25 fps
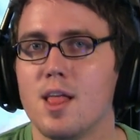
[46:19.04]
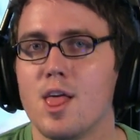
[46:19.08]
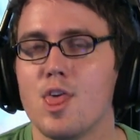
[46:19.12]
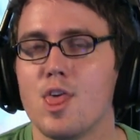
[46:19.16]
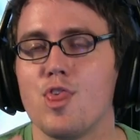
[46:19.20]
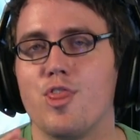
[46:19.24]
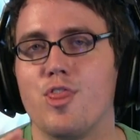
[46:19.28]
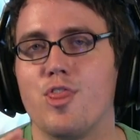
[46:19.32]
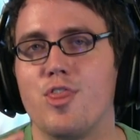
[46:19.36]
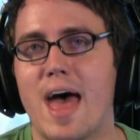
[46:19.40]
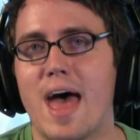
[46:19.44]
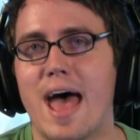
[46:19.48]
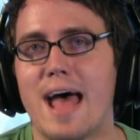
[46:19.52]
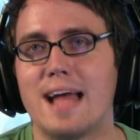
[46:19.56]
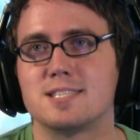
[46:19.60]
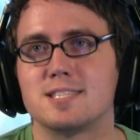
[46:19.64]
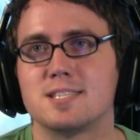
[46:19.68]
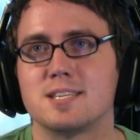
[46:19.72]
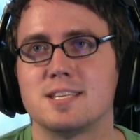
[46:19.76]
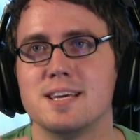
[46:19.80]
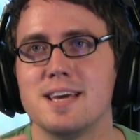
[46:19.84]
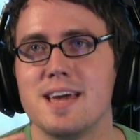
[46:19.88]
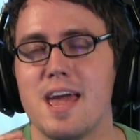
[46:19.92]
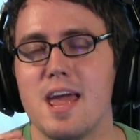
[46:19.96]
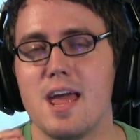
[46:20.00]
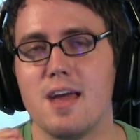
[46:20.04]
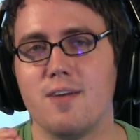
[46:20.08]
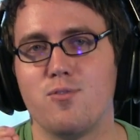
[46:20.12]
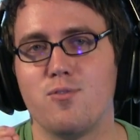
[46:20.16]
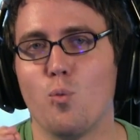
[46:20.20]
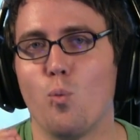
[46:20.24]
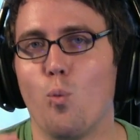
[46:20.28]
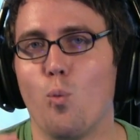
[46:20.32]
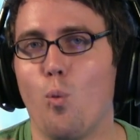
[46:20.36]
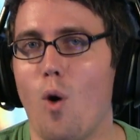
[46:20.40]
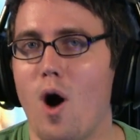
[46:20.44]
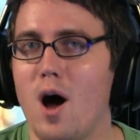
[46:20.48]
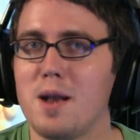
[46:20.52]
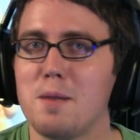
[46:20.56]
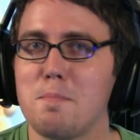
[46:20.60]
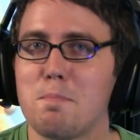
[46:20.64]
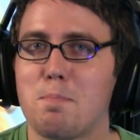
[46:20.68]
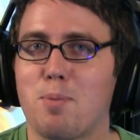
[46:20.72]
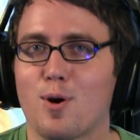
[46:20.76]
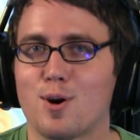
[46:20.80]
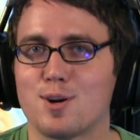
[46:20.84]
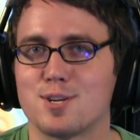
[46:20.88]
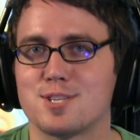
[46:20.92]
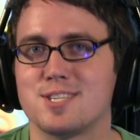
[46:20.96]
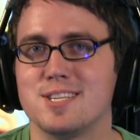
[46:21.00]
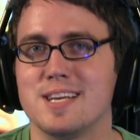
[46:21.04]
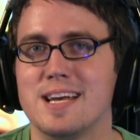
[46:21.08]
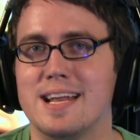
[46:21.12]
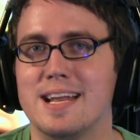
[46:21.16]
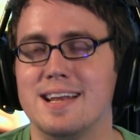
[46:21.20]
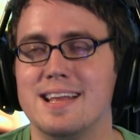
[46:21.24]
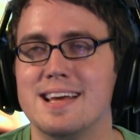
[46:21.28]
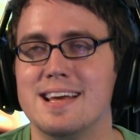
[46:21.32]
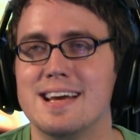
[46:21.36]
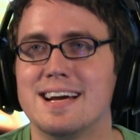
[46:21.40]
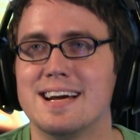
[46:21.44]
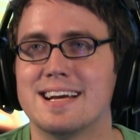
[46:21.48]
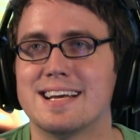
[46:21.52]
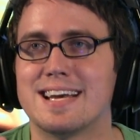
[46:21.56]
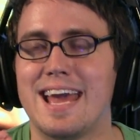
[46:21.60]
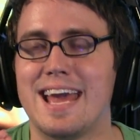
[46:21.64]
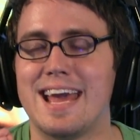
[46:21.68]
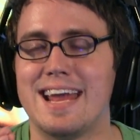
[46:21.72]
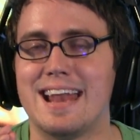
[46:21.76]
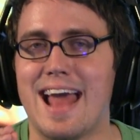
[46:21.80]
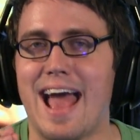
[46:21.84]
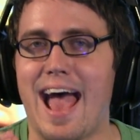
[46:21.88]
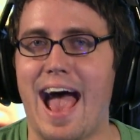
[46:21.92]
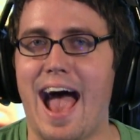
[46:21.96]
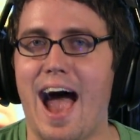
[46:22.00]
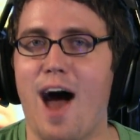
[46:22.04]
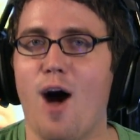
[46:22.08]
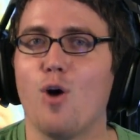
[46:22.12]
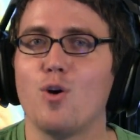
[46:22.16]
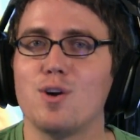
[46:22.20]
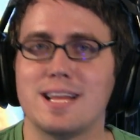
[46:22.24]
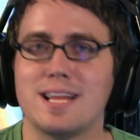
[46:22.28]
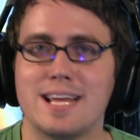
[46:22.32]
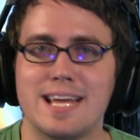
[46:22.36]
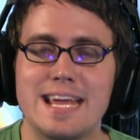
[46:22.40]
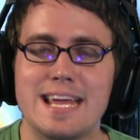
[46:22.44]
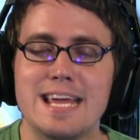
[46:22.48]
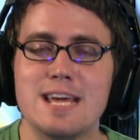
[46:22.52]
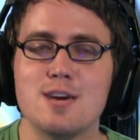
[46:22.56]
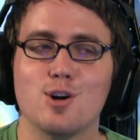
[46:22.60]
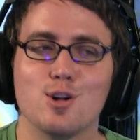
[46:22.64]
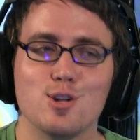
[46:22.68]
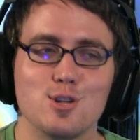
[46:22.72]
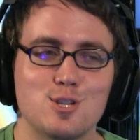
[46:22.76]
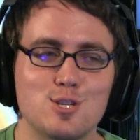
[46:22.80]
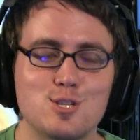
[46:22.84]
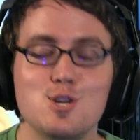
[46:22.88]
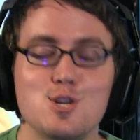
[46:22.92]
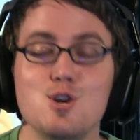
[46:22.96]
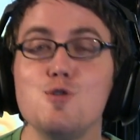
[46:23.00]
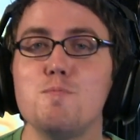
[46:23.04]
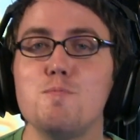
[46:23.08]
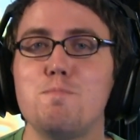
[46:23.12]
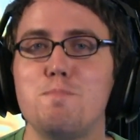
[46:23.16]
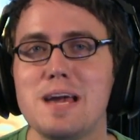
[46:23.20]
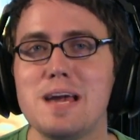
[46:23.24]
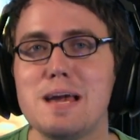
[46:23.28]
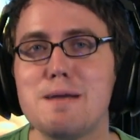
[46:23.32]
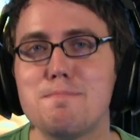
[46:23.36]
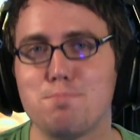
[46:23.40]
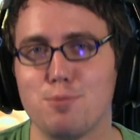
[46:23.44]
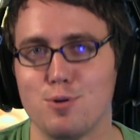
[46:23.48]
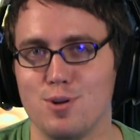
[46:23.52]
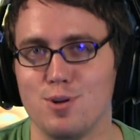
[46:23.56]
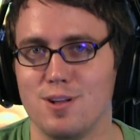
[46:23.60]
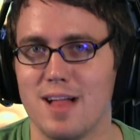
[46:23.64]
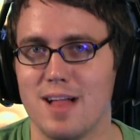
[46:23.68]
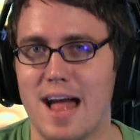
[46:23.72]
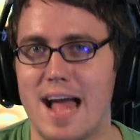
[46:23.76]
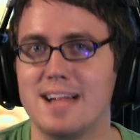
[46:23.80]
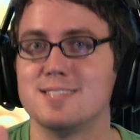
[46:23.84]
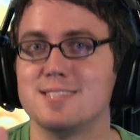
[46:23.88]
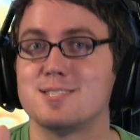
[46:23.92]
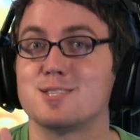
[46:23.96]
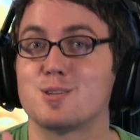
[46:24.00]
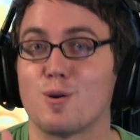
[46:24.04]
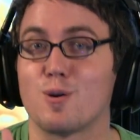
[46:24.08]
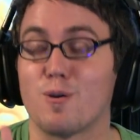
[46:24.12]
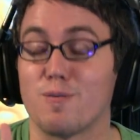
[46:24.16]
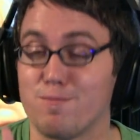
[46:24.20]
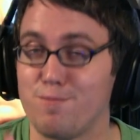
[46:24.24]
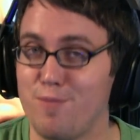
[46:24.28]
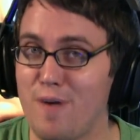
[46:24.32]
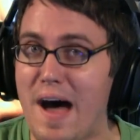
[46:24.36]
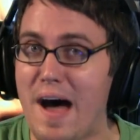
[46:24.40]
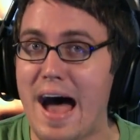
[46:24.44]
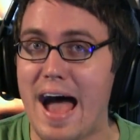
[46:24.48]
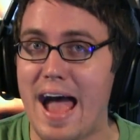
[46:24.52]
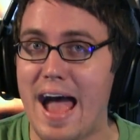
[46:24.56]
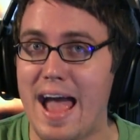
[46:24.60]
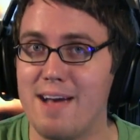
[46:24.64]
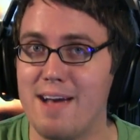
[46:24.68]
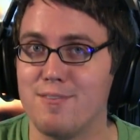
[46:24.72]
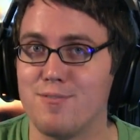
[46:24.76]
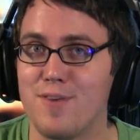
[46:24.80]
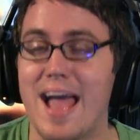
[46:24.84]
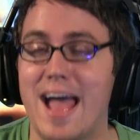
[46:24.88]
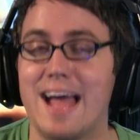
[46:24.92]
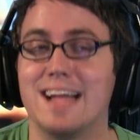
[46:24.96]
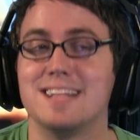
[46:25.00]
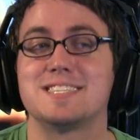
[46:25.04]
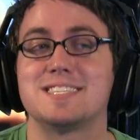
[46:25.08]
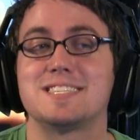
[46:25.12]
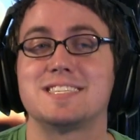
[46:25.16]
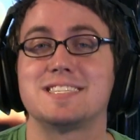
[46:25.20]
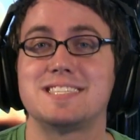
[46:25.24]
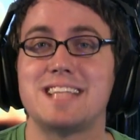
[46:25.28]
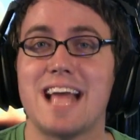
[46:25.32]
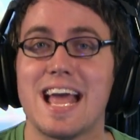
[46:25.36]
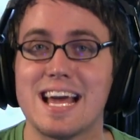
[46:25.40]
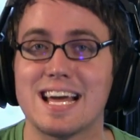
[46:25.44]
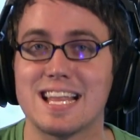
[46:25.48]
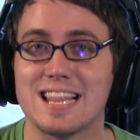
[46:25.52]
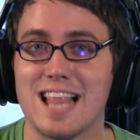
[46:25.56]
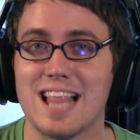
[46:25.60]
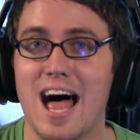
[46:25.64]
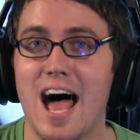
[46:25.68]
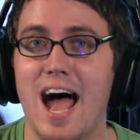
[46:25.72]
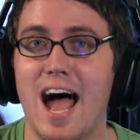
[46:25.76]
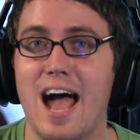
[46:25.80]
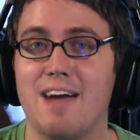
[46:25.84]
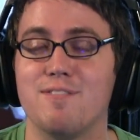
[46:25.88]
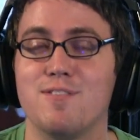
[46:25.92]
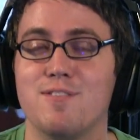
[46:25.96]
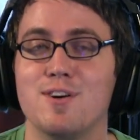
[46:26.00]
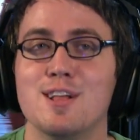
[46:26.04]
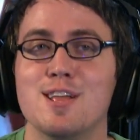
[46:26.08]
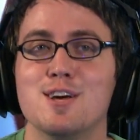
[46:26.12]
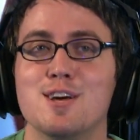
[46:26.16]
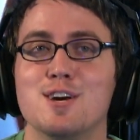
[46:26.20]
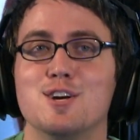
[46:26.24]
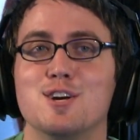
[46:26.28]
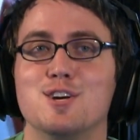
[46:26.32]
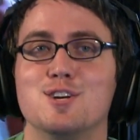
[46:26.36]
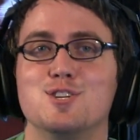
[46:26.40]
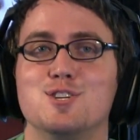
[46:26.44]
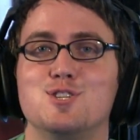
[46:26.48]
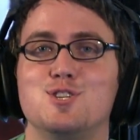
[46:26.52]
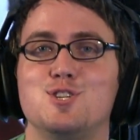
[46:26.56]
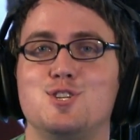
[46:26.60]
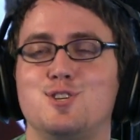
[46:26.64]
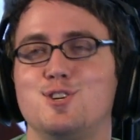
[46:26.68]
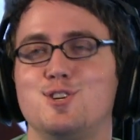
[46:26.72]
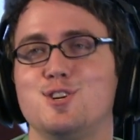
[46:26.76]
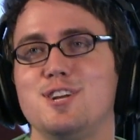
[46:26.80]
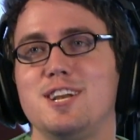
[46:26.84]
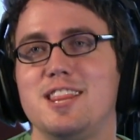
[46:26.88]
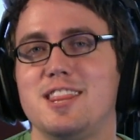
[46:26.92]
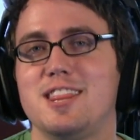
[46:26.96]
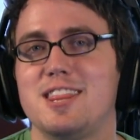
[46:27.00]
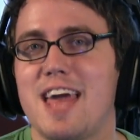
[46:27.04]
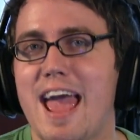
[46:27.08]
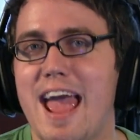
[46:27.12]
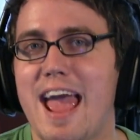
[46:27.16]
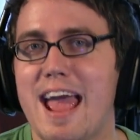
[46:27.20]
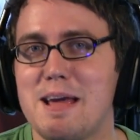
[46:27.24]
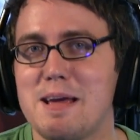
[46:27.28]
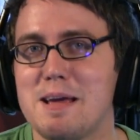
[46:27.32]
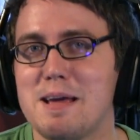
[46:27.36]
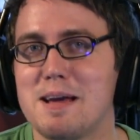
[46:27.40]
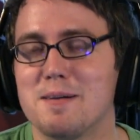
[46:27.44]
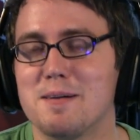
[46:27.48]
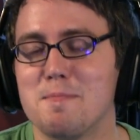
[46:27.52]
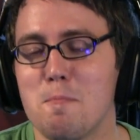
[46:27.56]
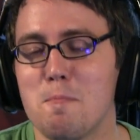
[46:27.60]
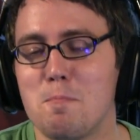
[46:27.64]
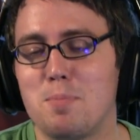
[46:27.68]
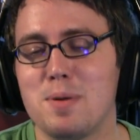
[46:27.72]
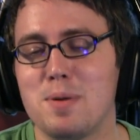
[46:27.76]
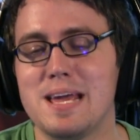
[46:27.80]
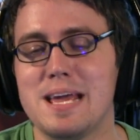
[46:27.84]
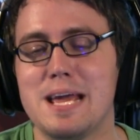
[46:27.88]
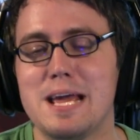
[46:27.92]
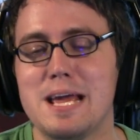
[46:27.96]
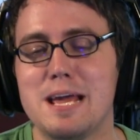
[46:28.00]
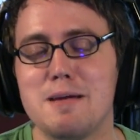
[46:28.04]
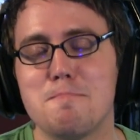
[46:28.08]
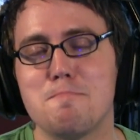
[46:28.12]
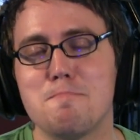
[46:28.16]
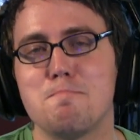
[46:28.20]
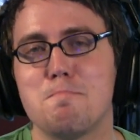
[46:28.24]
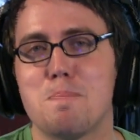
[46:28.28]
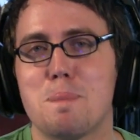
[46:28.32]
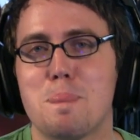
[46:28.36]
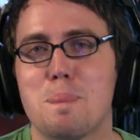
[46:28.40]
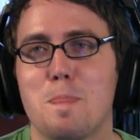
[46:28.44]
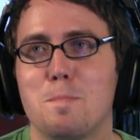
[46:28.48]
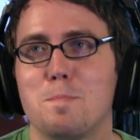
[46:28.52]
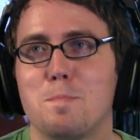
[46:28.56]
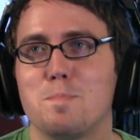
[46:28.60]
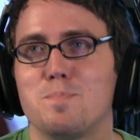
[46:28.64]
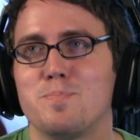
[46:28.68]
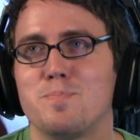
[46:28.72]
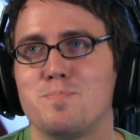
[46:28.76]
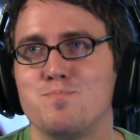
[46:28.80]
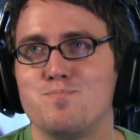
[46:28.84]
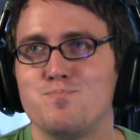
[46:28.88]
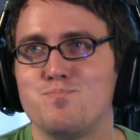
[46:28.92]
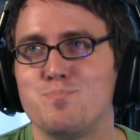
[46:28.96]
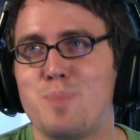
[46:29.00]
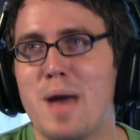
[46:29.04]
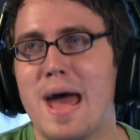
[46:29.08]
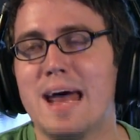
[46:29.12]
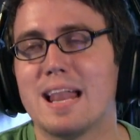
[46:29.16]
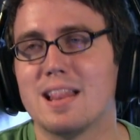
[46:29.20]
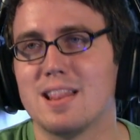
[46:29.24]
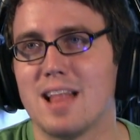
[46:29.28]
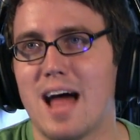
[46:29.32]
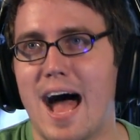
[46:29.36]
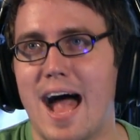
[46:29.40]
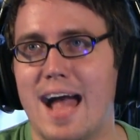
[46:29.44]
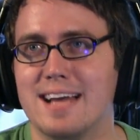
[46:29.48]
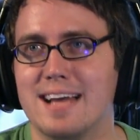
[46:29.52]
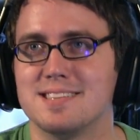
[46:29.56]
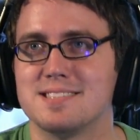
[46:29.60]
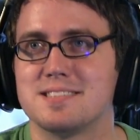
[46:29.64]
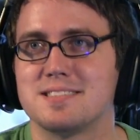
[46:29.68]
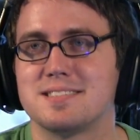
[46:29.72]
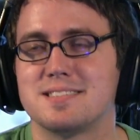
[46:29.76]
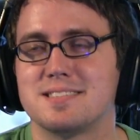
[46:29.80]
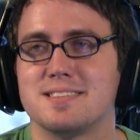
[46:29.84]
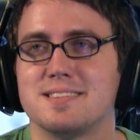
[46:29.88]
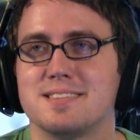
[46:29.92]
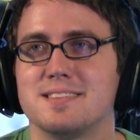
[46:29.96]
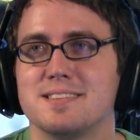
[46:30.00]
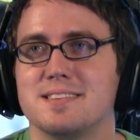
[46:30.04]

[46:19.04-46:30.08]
that if one person can out-heal two people and survive and stay alive, should they be penalized?